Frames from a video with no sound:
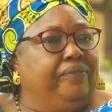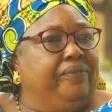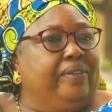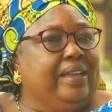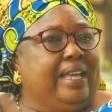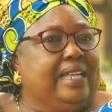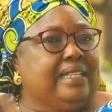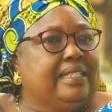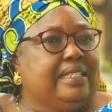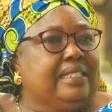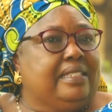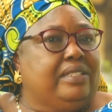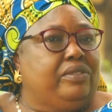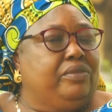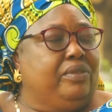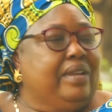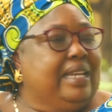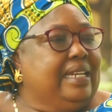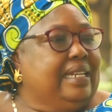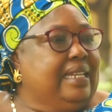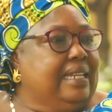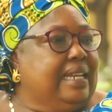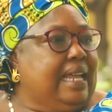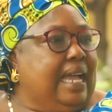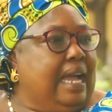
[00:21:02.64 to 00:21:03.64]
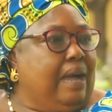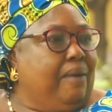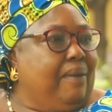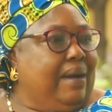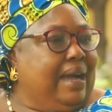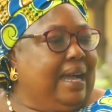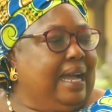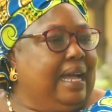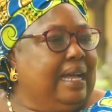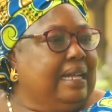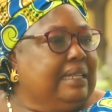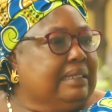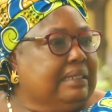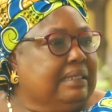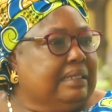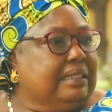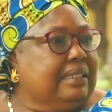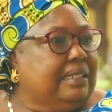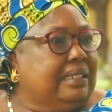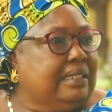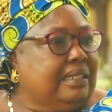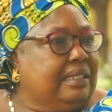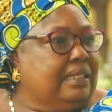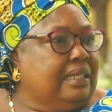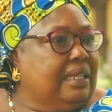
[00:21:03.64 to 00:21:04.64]
First, training our
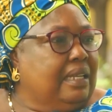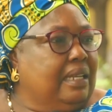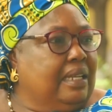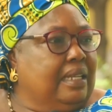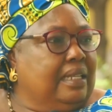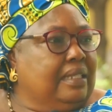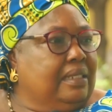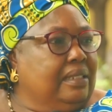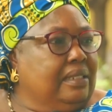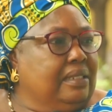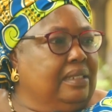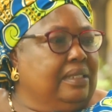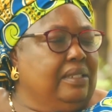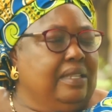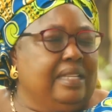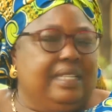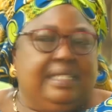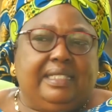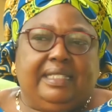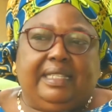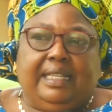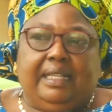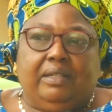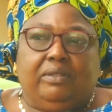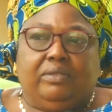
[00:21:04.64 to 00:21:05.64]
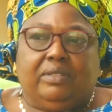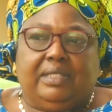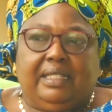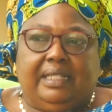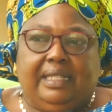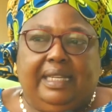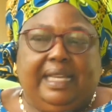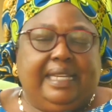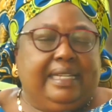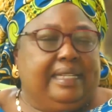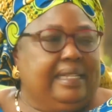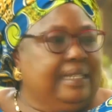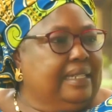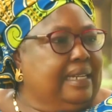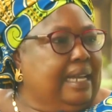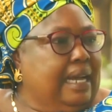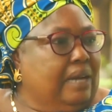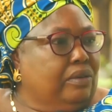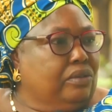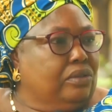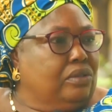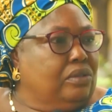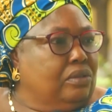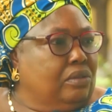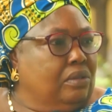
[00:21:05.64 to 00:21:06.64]
hands, these skills, learning
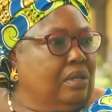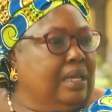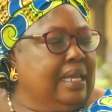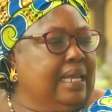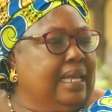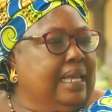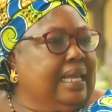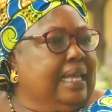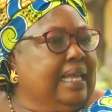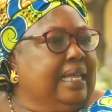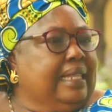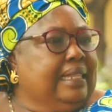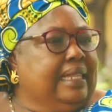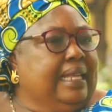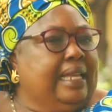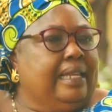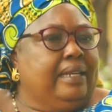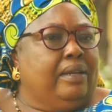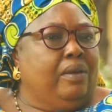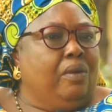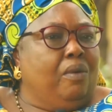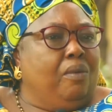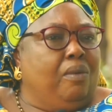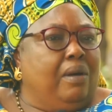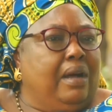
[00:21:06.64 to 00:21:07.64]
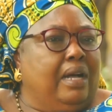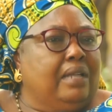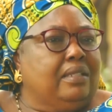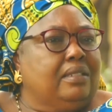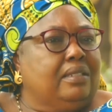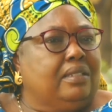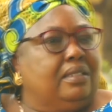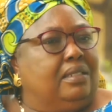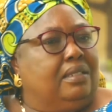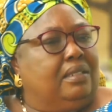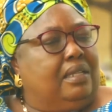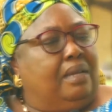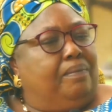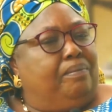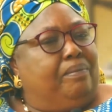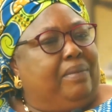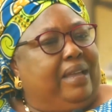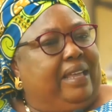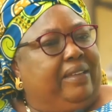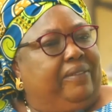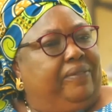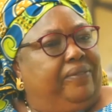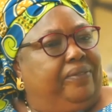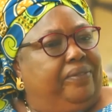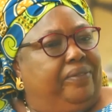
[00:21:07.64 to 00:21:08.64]
how to. And then, whilst
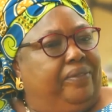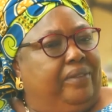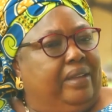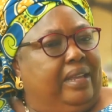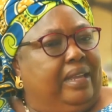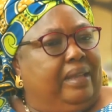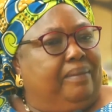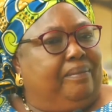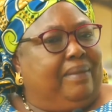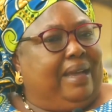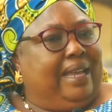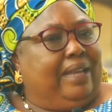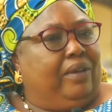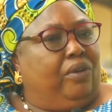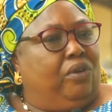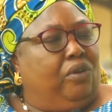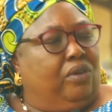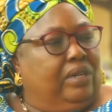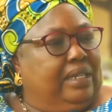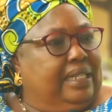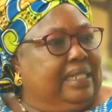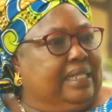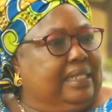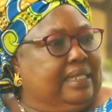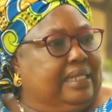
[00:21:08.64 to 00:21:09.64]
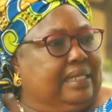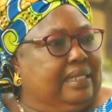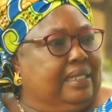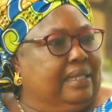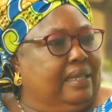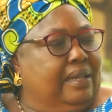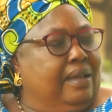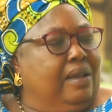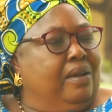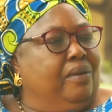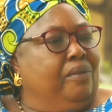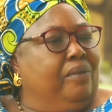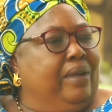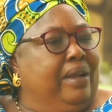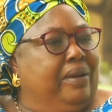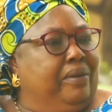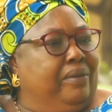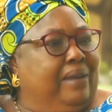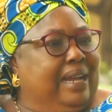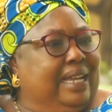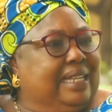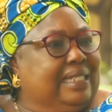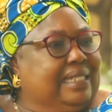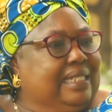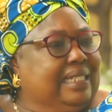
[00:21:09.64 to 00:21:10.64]
my colleagues were
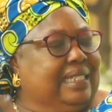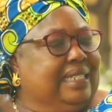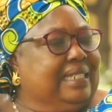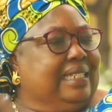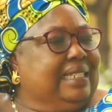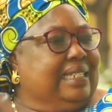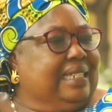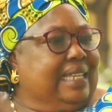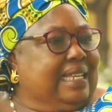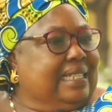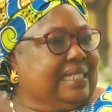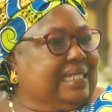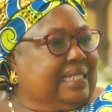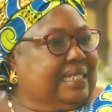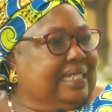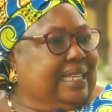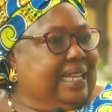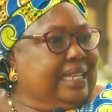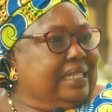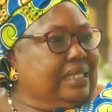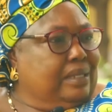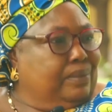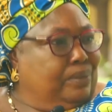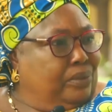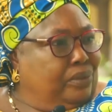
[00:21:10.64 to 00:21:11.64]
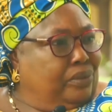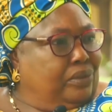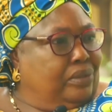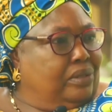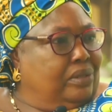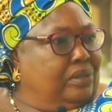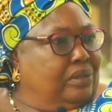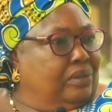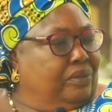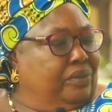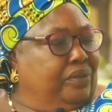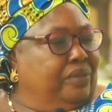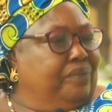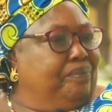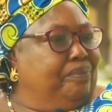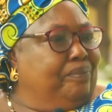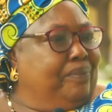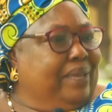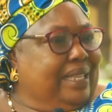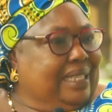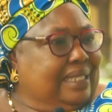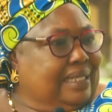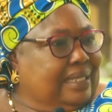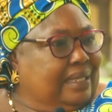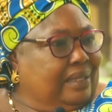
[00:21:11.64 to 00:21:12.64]
writing in exercise books with
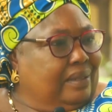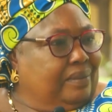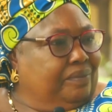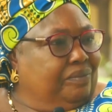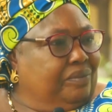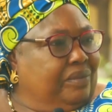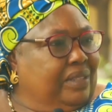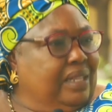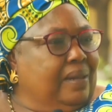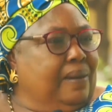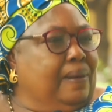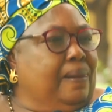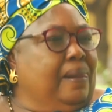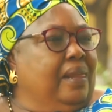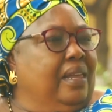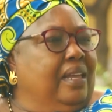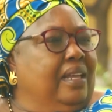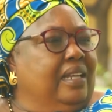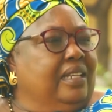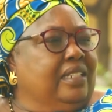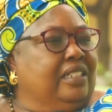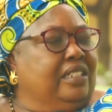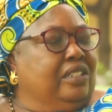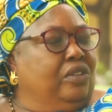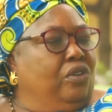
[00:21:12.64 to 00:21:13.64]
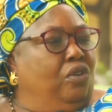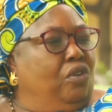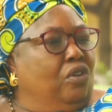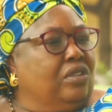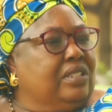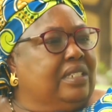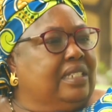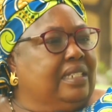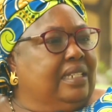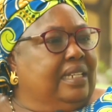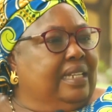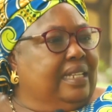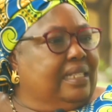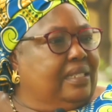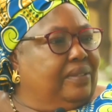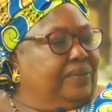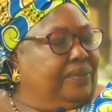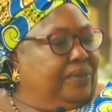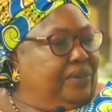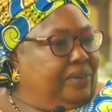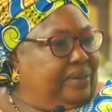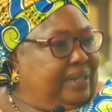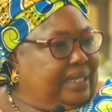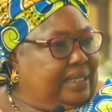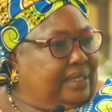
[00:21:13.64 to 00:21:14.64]
pencil, she got slates
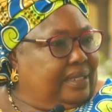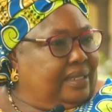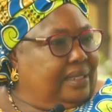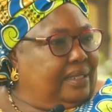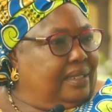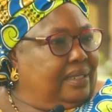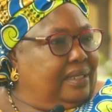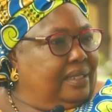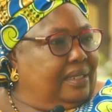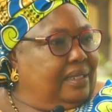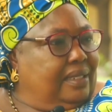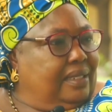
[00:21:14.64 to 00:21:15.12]
for us.